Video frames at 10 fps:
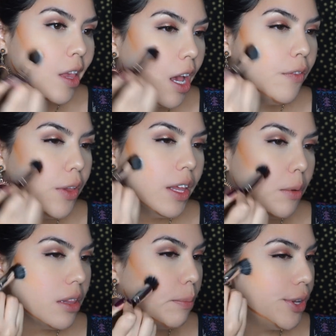I feel like
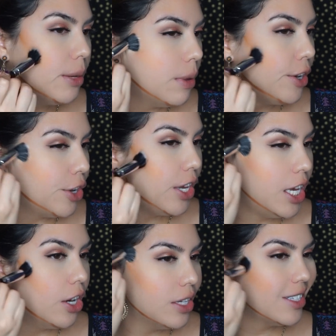with the beauty blender
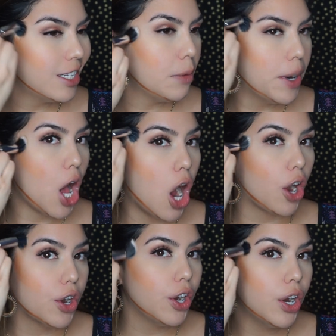here, it's a little bit
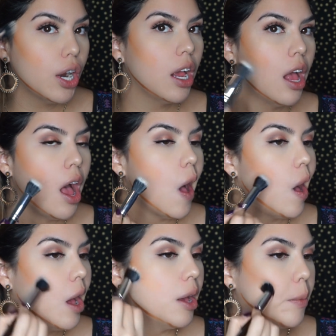harder.
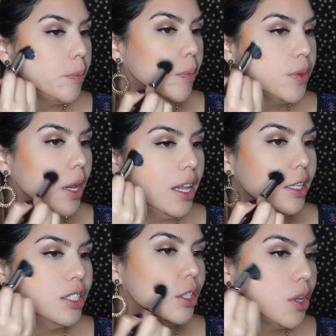So I
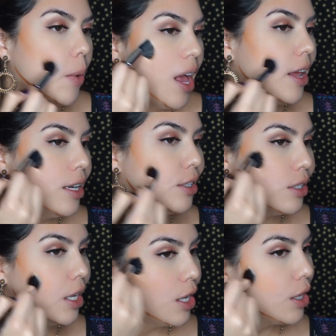like to just go ahead and
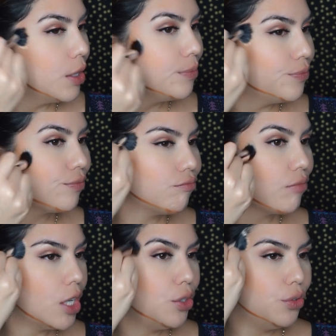just like
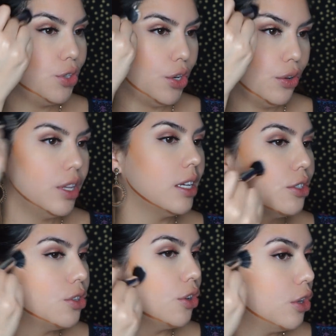do
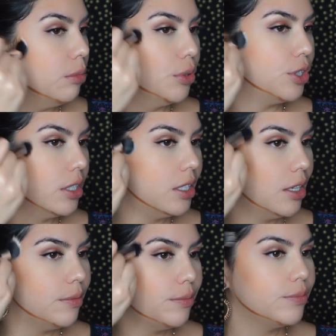circular motions here.